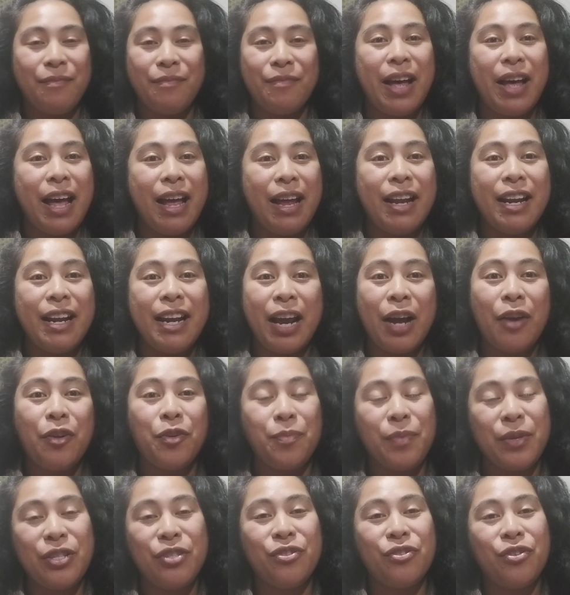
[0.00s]
now I'd
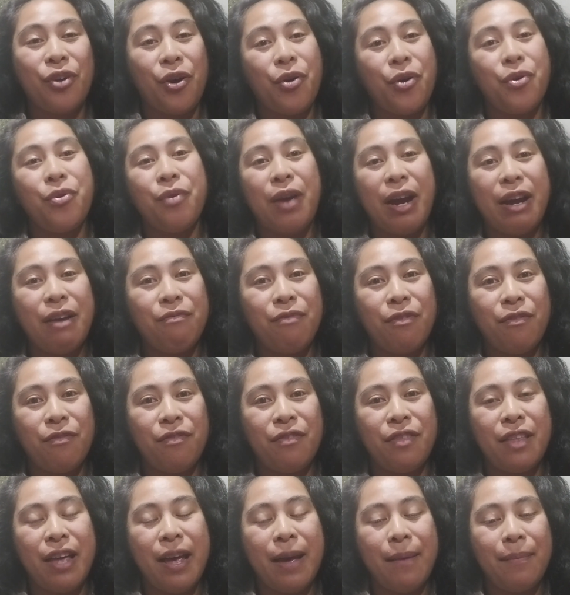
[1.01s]
be so grateful
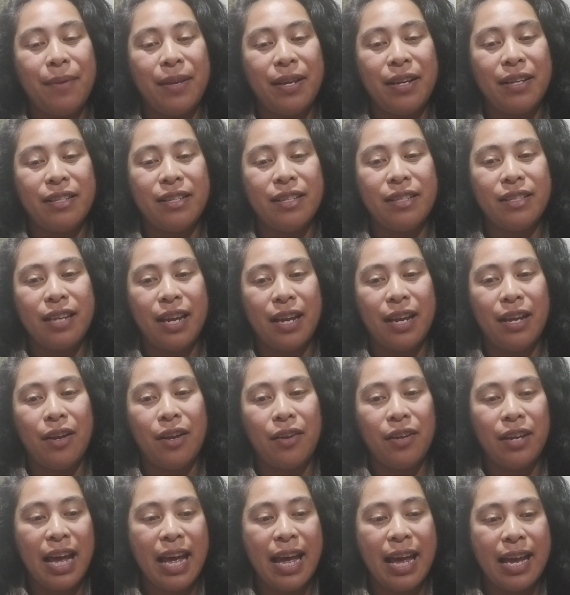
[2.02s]
for that, because it's like,
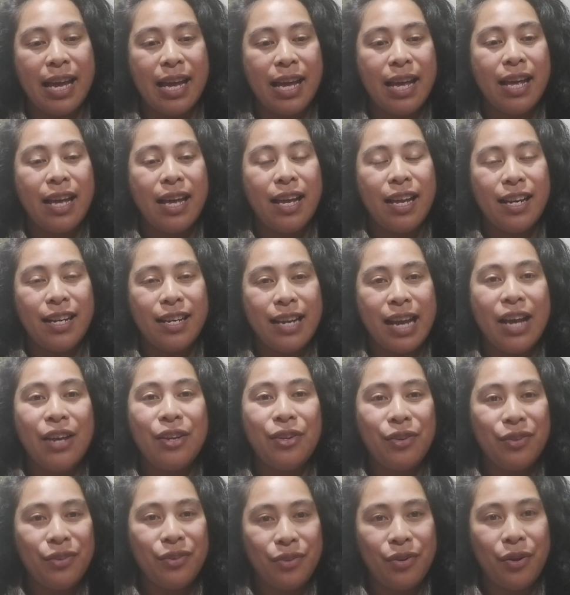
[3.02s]
okay, now
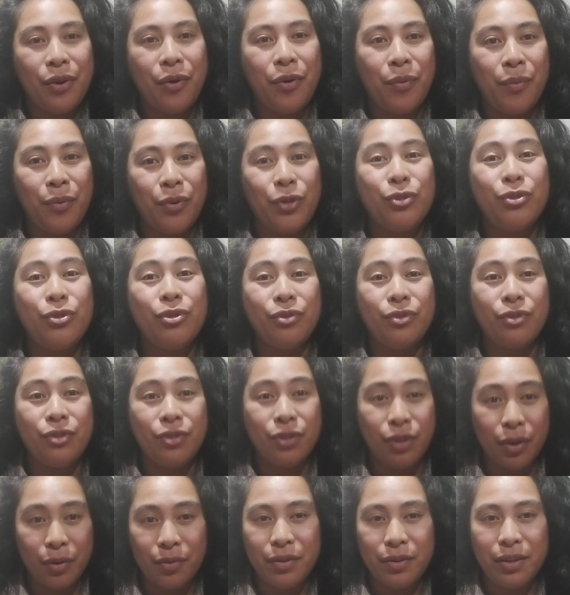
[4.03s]
you know what you
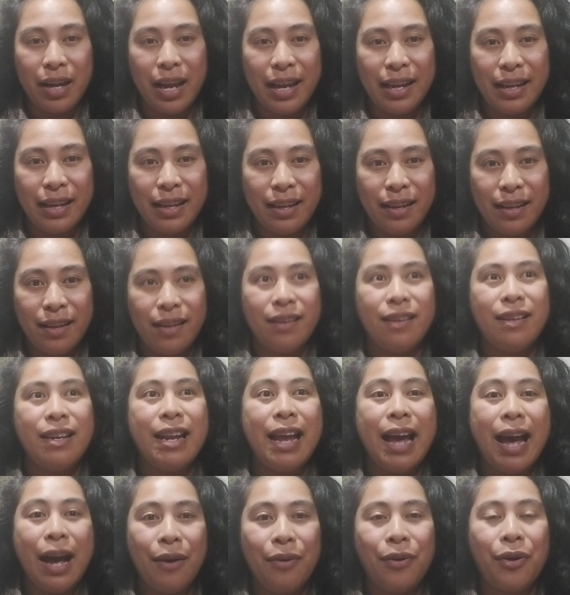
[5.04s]
don't like.
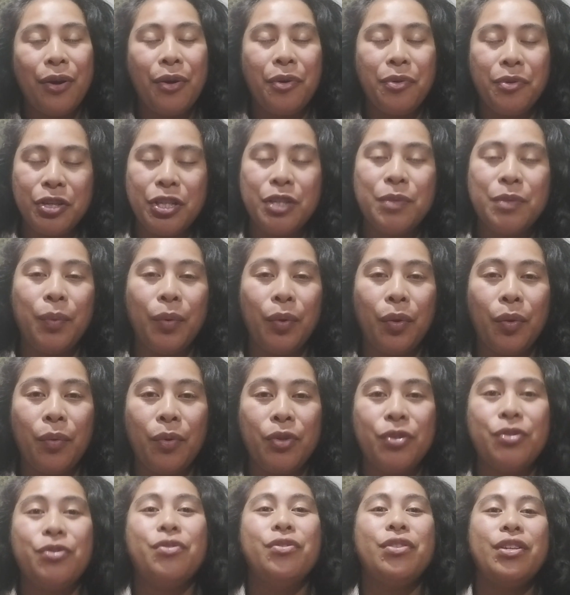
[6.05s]
Now go and explore
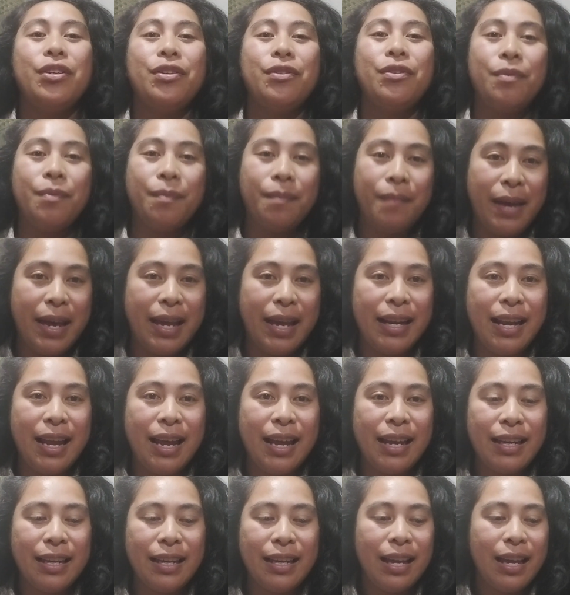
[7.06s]
what you think you may
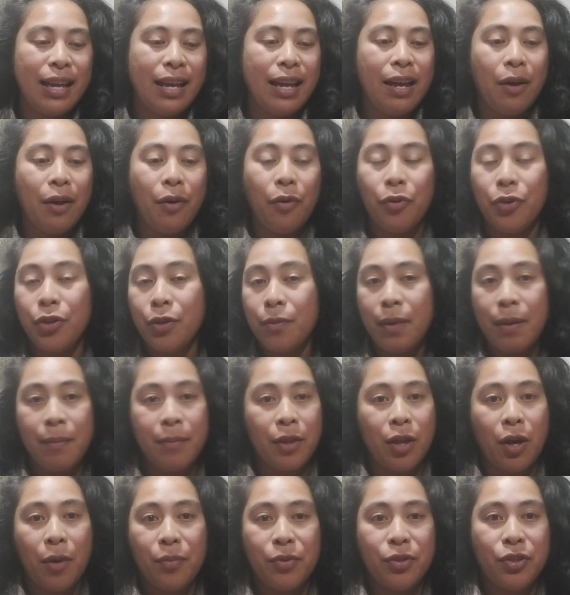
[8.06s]
like. Or you may be
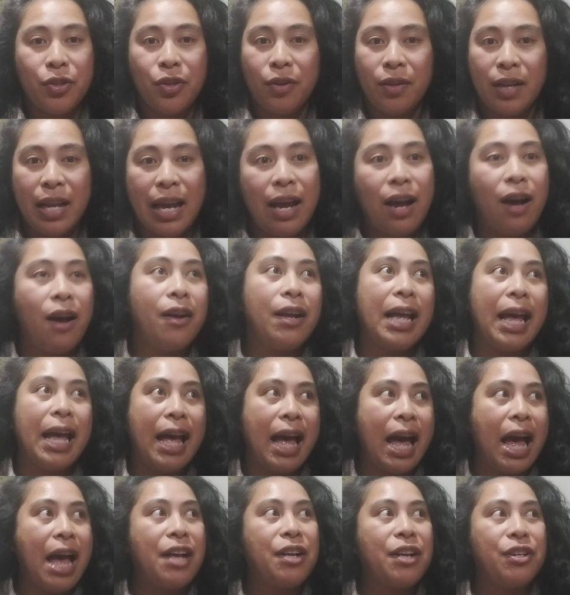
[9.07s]
the opposite. You're like, okay,
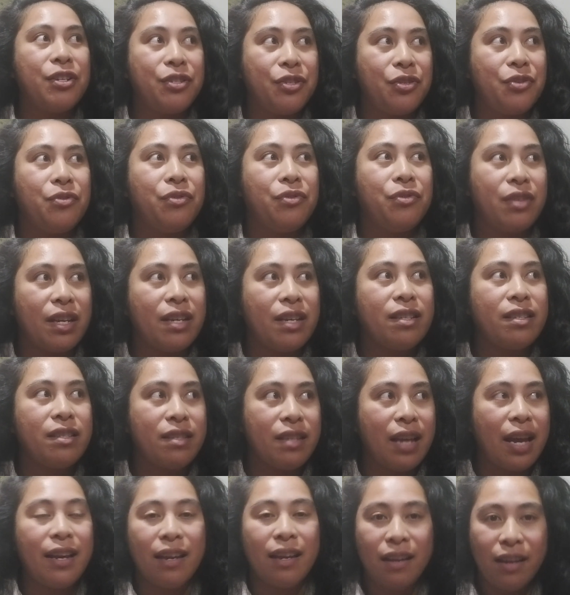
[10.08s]
I could do this
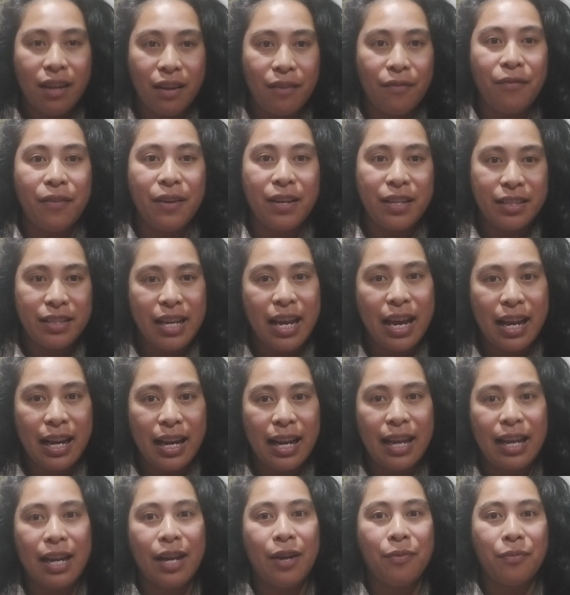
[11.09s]
like every day.
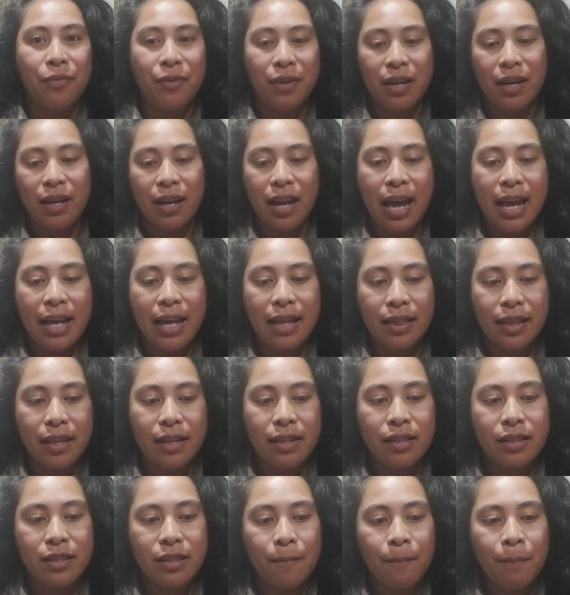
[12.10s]
Like, I really like
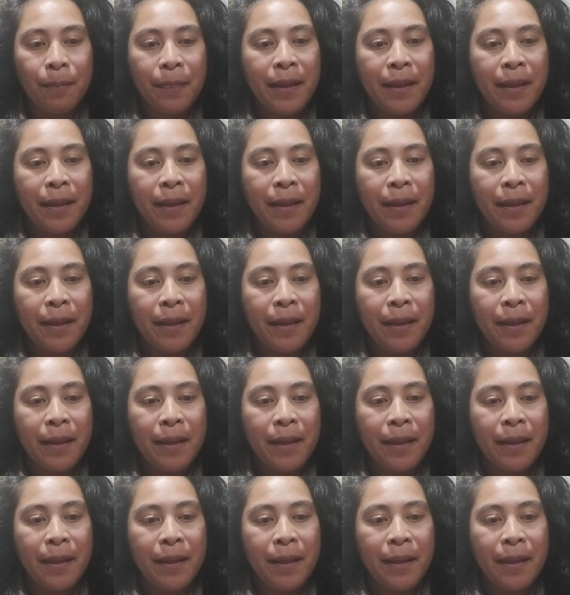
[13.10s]
this.